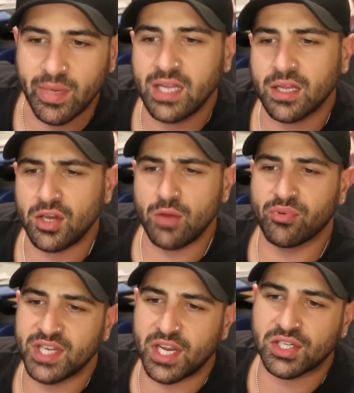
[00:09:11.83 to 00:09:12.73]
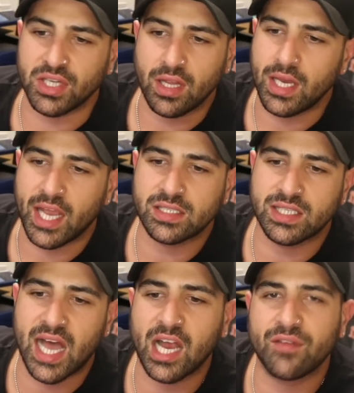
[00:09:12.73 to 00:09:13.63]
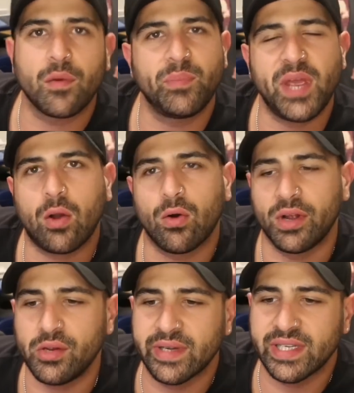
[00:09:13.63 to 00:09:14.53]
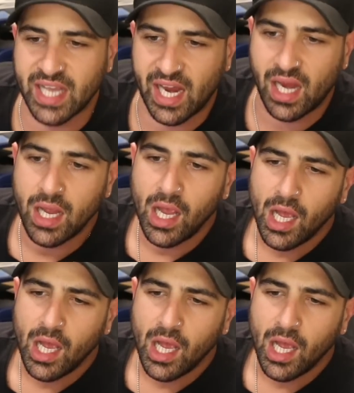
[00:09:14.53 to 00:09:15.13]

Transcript: In a new prediction, the next target for Bitcoin USD